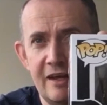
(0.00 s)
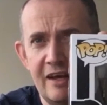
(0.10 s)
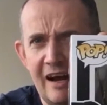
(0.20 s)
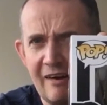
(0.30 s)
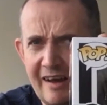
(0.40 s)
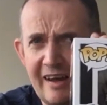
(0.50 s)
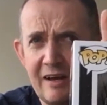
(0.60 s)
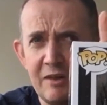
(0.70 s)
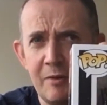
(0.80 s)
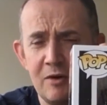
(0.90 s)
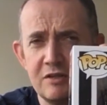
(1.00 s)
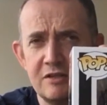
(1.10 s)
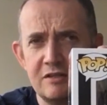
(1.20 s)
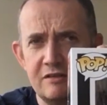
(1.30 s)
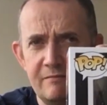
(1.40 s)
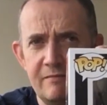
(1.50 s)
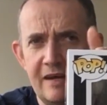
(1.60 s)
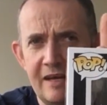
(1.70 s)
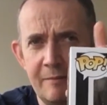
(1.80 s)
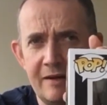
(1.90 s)
I'll get it out of the box in
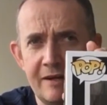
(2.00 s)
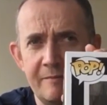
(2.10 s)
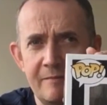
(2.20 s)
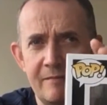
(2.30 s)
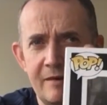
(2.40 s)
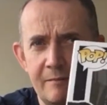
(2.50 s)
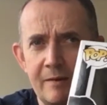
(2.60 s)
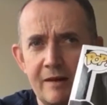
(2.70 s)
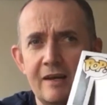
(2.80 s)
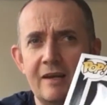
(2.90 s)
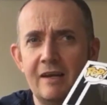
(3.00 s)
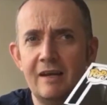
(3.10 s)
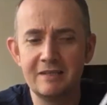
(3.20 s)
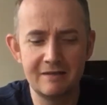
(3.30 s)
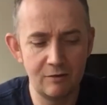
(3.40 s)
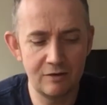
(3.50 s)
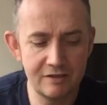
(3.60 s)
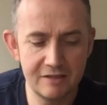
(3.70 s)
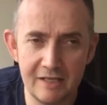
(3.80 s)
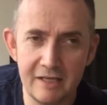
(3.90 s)
a minute, but let's have a look and
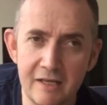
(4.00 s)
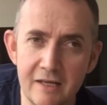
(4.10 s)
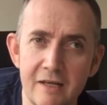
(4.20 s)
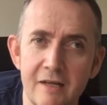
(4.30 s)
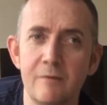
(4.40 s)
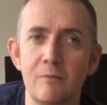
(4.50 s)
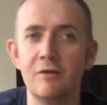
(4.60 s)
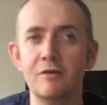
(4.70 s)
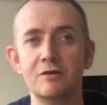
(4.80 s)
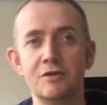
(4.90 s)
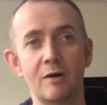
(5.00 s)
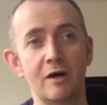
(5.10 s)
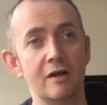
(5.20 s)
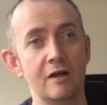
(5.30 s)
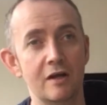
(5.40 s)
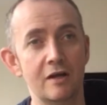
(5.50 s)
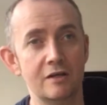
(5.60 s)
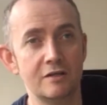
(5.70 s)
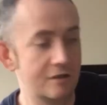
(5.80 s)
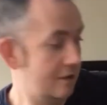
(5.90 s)
see what the other 2 are.
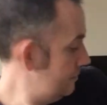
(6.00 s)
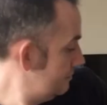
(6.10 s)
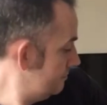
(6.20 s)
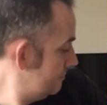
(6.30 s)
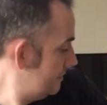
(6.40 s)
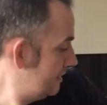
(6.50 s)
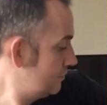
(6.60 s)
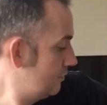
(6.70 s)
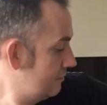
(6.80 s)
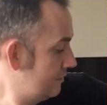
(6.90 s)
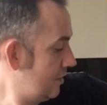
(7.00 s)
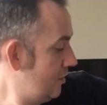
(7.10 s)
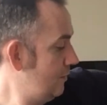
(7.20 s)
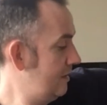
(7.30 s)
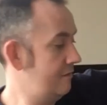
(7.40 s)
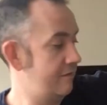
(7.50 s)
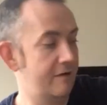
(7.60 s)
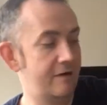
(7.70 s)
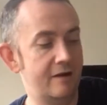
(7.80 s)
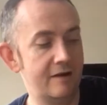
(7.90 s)
So next one I'm going to go
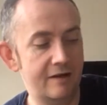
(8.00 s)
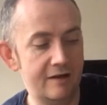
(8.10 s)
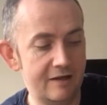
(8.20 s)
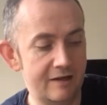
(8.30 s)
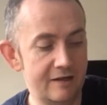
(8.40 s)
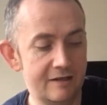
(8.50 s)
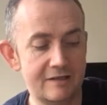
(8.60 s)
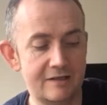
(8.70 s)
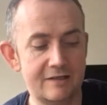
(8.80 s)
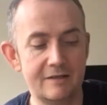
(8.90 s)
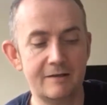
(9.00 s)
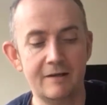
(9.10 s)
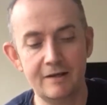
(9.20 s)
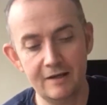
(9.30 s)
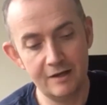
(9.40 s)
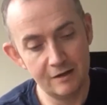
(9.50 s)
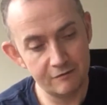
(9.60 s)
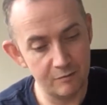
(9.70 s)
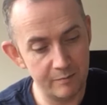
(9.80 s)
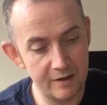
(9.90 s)
with is
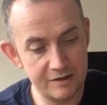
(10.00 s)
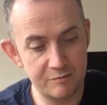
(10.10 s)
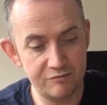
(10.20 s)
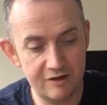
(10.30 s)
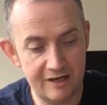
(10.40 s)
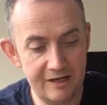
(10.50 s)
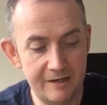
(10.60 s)
from Birds of Prey.